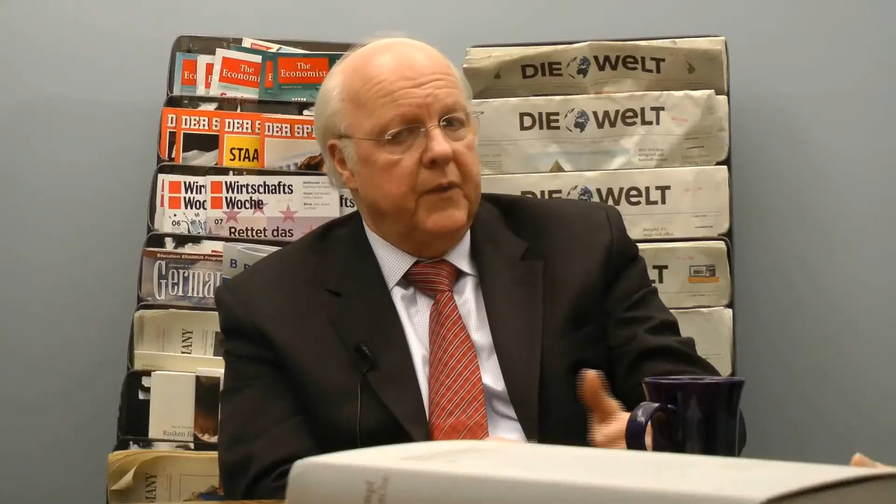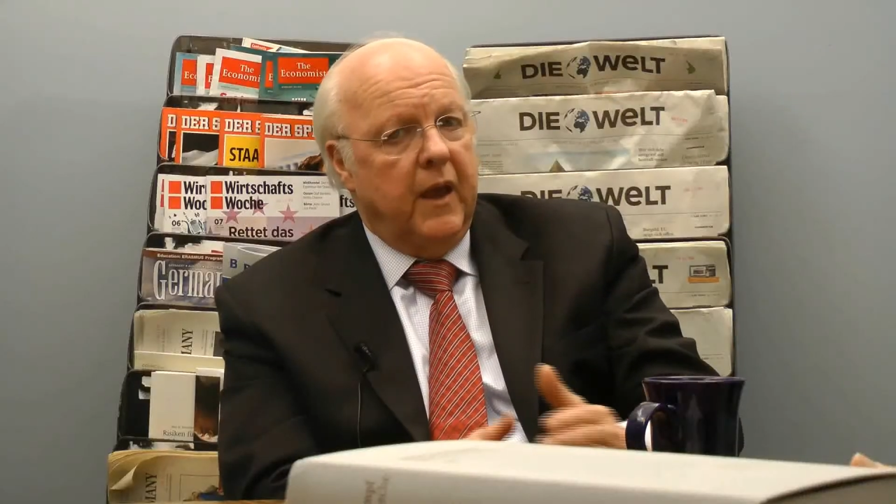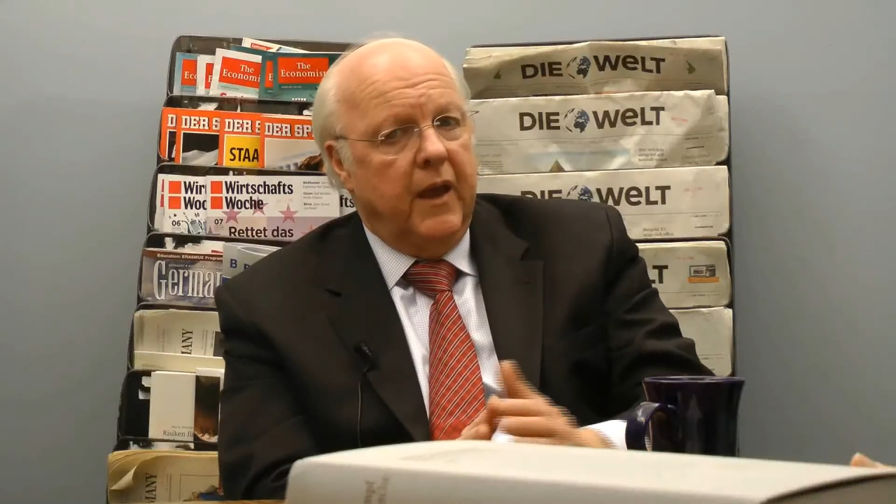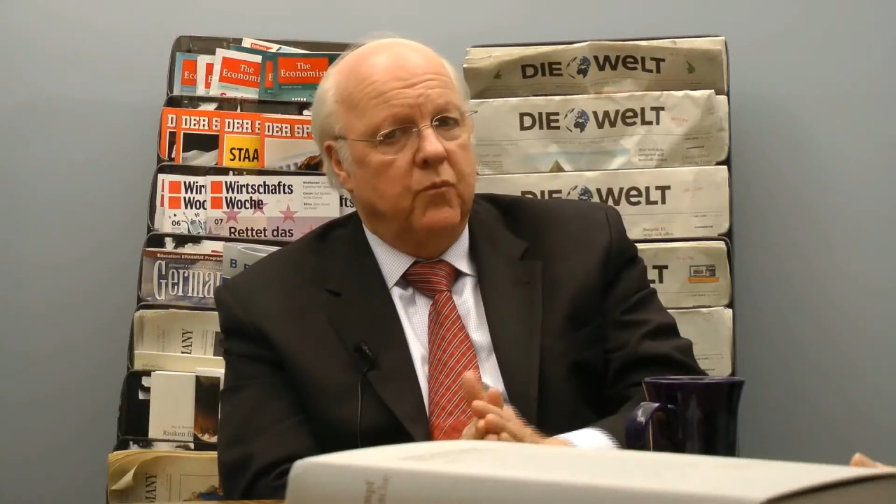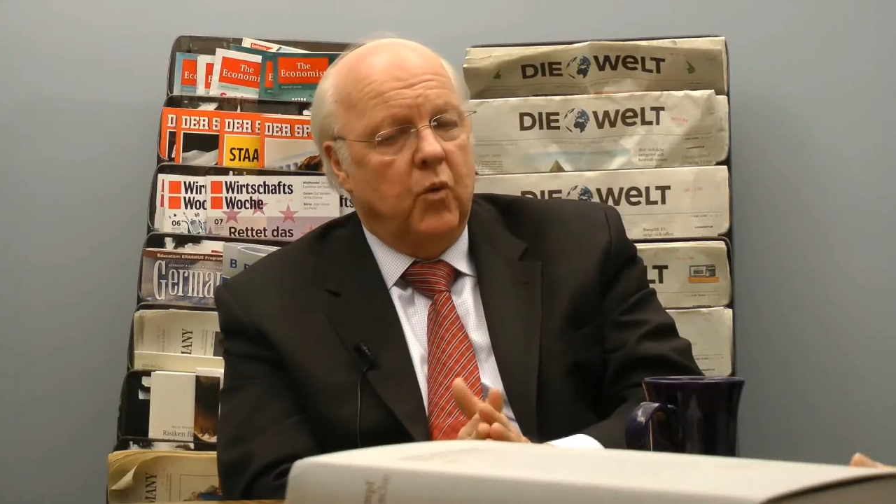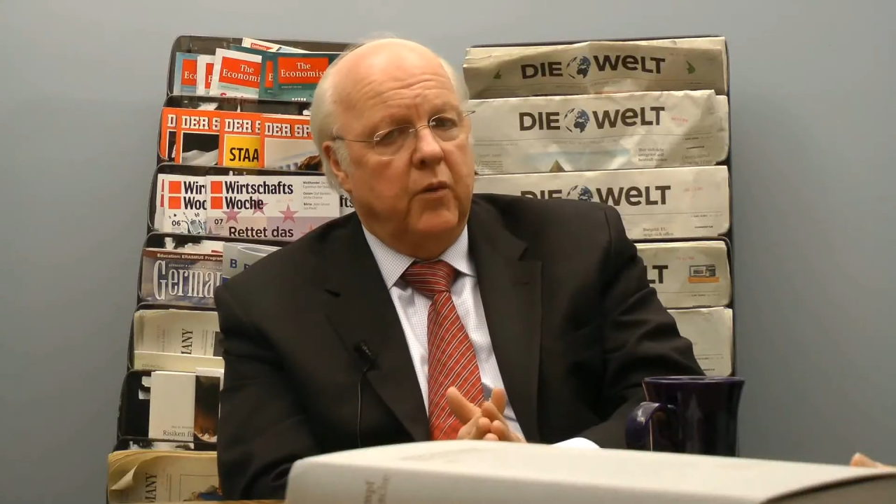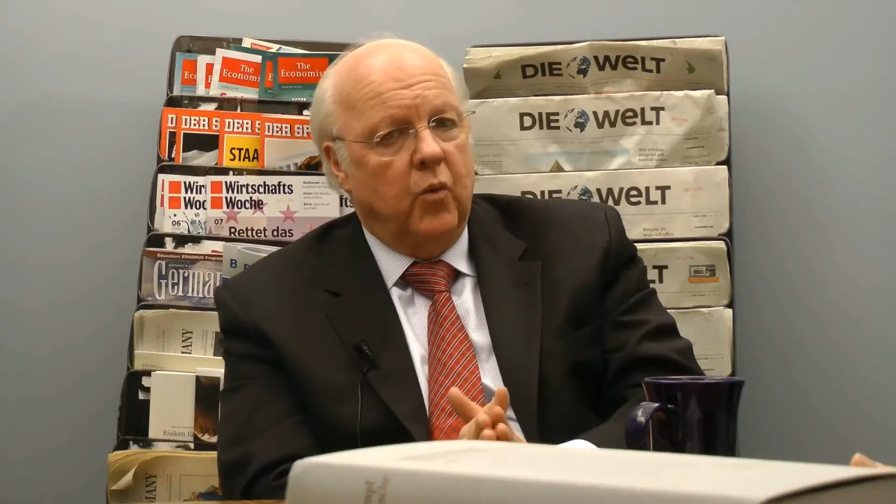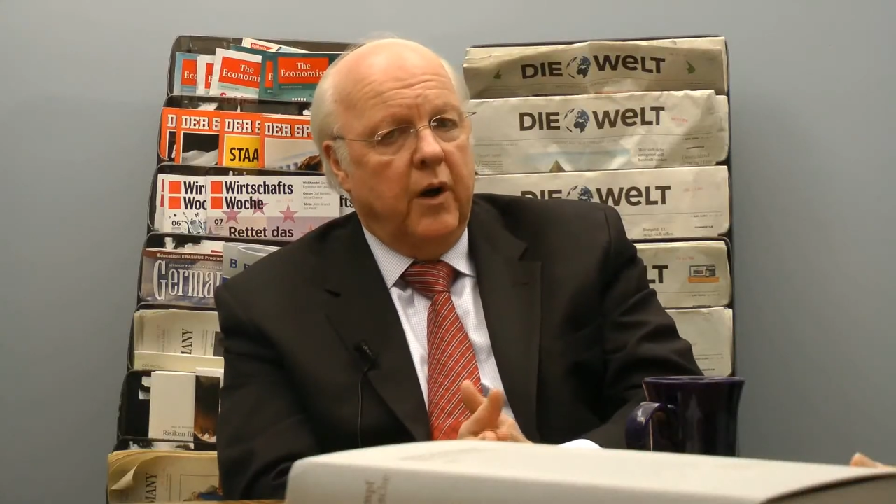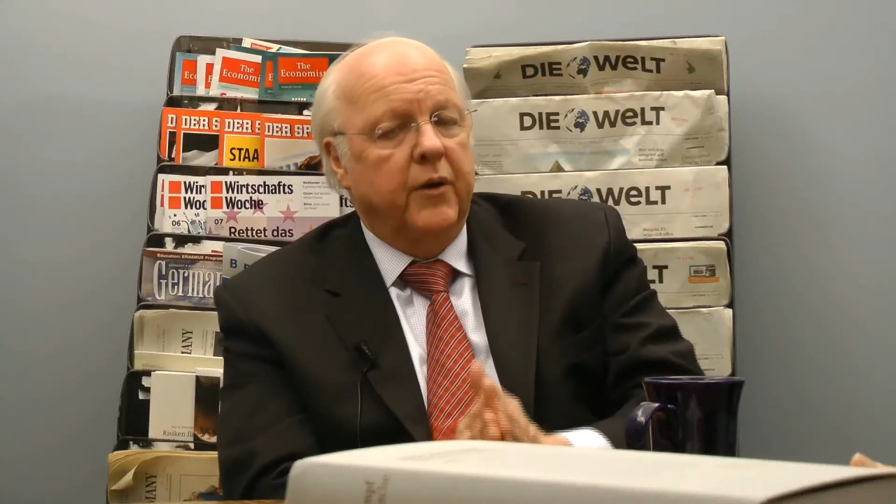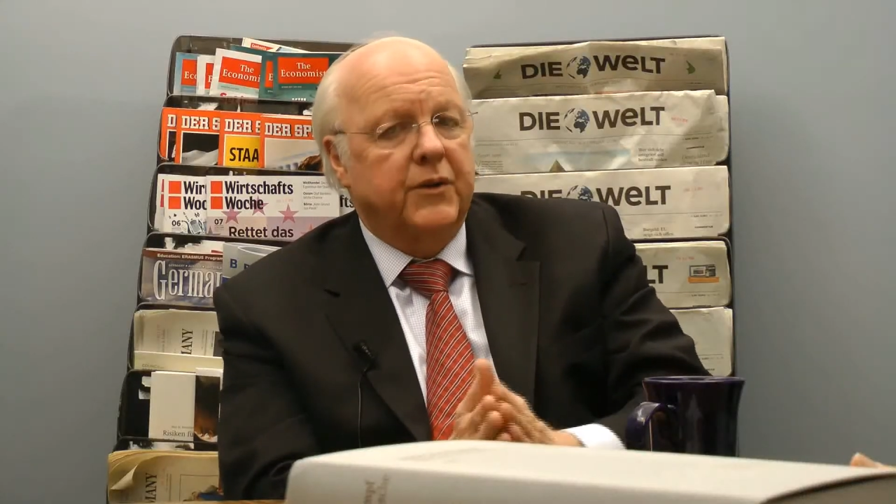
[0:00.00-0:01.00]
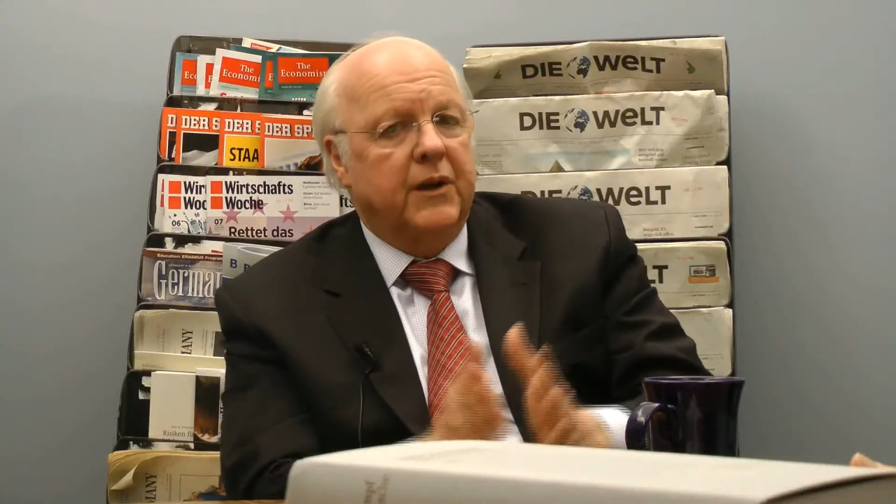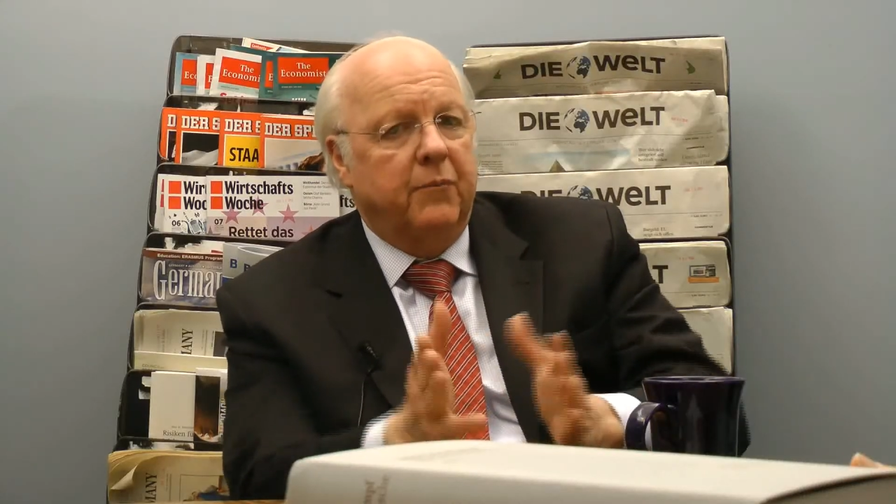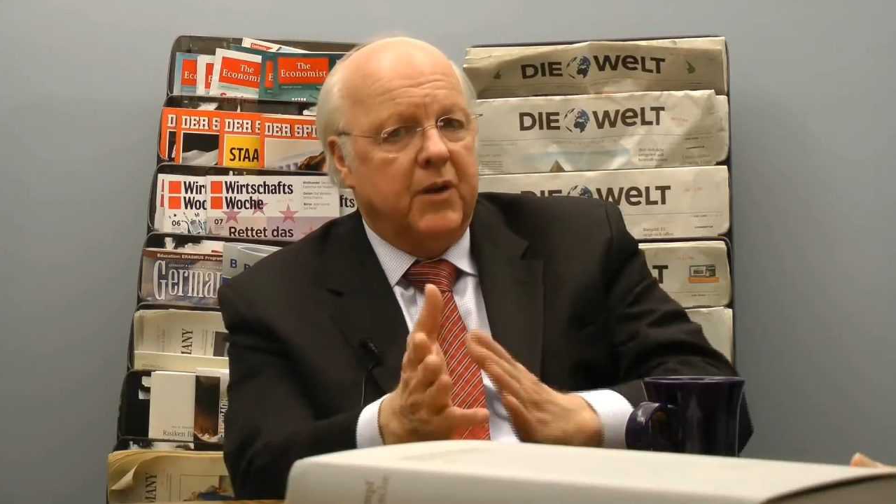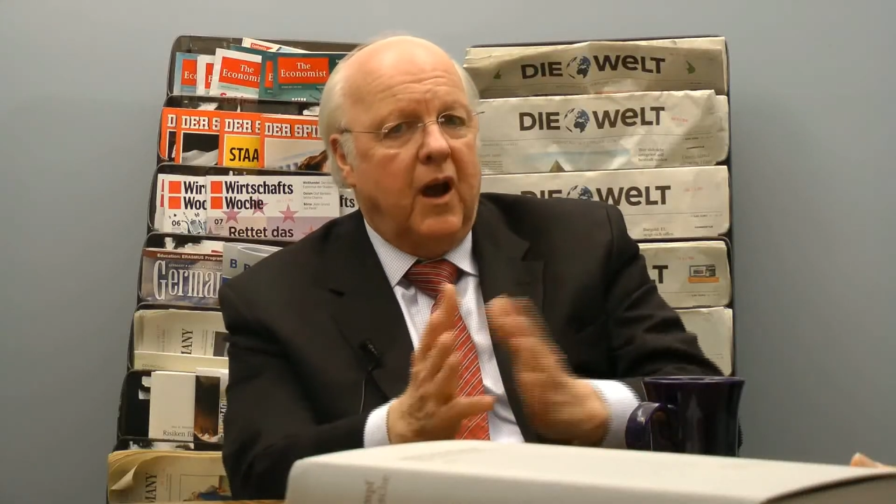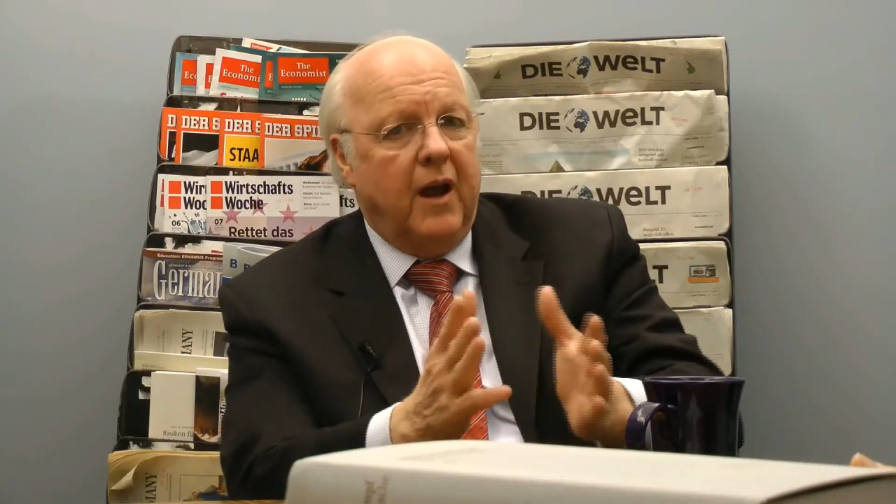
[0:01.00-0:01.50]
And one wonders
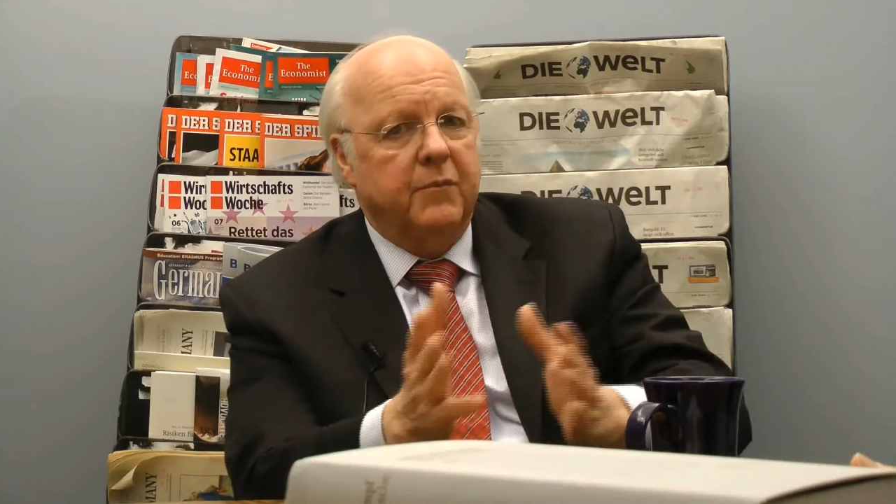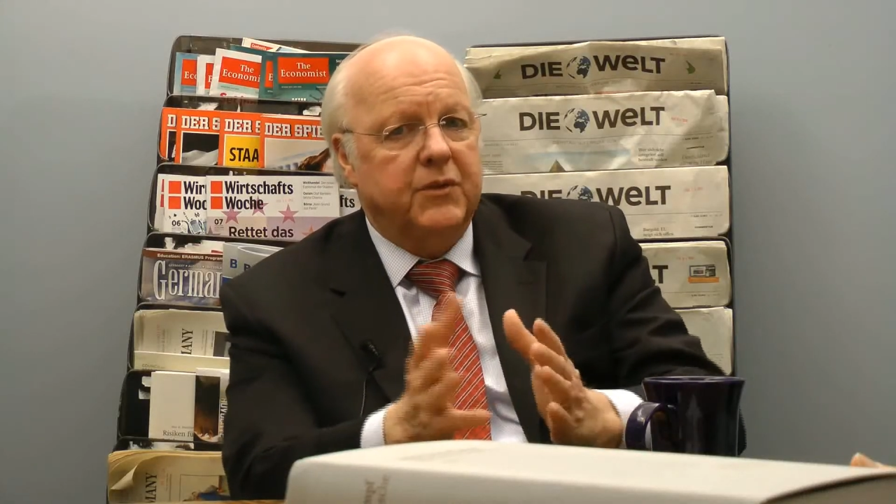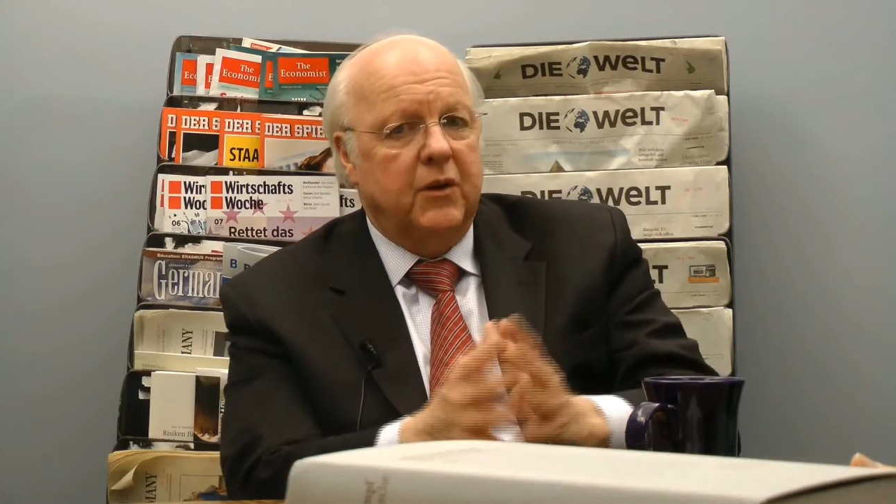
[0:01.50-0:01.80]
sometimes,